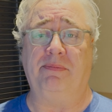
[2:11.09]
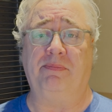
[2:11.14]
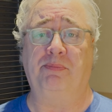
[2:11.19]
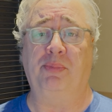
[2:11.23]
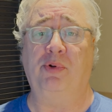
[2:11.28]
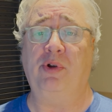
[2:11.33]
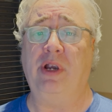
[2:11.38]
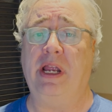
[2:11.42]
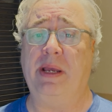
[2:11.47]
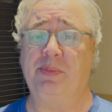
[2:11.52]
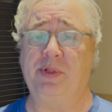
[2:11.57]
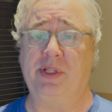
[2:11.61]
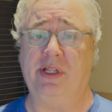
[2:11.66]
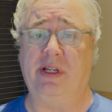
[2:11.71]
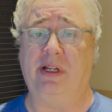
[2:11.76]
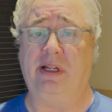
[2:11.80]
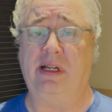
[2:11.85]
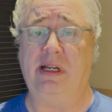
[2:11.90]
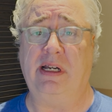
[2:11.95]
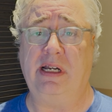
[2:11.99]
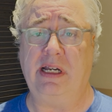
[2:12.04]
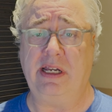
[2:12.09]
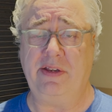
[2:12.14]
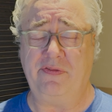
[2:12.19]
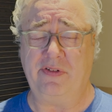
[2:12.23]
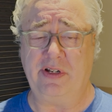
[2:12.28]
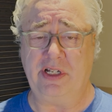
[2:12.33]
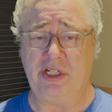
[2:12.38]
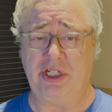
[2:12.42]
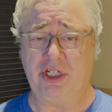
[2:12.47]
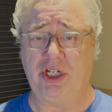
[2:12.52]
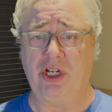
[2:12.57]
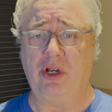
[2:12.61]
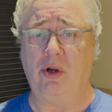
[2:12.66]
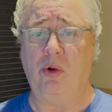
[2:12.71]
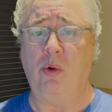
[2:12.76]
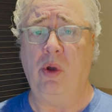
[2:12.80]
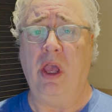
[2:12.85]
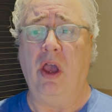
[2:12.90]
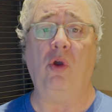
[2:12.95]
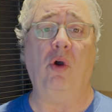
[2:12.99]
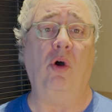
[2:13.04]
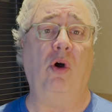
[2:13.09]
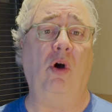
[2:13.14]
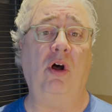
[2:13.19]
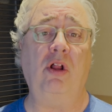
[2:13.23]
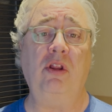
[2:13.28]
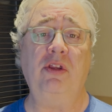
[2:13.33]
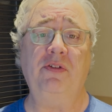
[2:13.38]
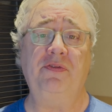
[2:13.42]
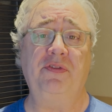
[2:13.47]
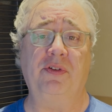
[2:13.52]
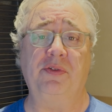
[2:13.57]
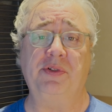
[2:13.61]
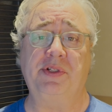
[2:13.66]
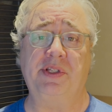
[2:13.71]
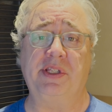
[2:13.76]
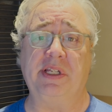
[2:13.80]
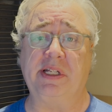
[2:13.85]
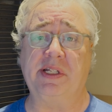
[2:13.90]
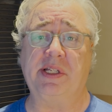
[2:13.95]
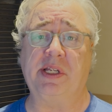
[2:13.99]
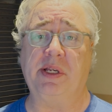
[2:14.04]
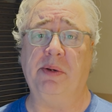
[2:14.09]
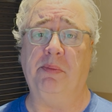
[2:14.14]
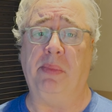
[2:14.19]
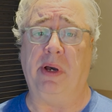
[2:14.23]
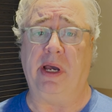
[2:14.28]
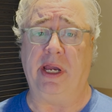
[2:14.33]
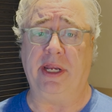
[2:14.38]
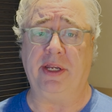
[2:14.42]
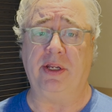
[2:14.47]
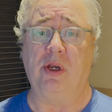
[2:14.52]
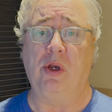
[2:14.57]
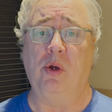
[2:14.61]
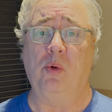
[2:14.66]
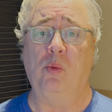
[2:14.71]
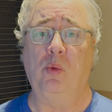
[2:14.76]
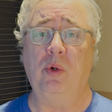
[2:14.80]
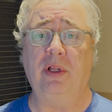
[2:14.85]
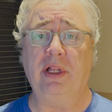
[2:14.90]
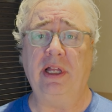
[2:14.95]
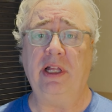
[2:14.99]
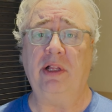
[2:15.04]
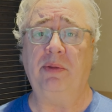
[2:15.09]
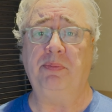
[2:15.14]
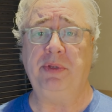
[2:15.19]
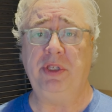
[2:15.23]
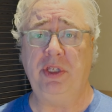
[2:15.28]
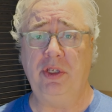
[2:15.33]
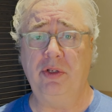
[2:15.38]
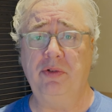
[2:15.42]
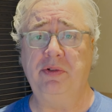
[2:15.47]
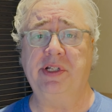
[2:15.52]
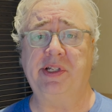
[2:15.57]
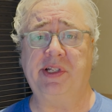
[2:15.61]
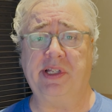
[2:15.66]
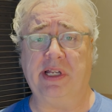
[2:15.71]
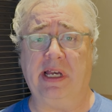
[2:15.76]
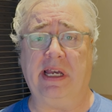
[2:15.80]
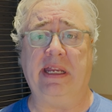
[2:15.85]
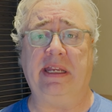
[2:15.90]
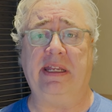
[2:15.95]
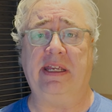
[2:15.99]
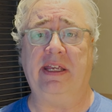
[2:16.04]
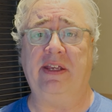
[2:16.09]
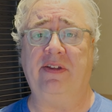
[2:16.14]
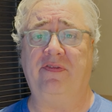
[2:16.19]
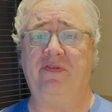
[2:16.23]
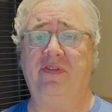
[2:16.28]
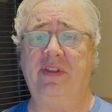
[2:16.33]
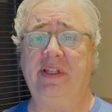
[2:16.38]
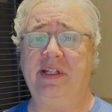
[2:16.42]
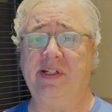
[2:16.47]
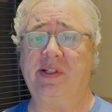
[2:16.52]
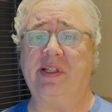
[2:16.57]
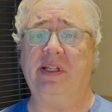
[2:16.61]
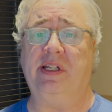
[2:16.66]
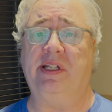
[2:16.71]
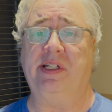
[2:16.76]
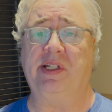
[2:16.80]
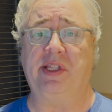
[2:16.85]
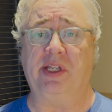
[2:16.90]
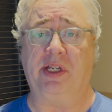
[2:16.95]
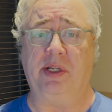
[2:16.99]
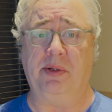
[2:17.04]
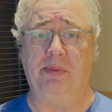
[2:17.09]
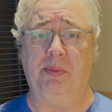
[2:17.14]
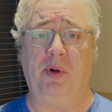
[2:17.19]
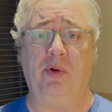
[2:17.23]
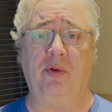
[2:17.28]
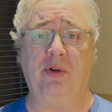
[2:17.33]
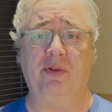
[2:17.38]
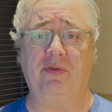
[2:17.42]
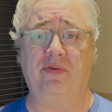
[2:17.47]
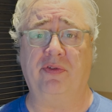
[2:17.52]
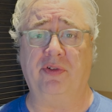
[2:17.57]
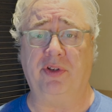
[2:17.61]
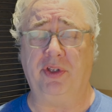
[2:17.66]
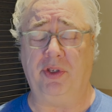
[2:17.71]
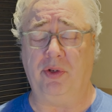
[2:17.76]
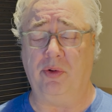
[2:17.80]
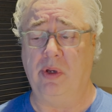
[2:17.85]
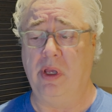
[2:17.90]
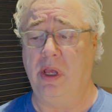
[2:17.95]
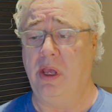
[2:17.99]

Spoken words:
perhaps at a hi-fi show, all of those things combined will help you decide if this is the component for you.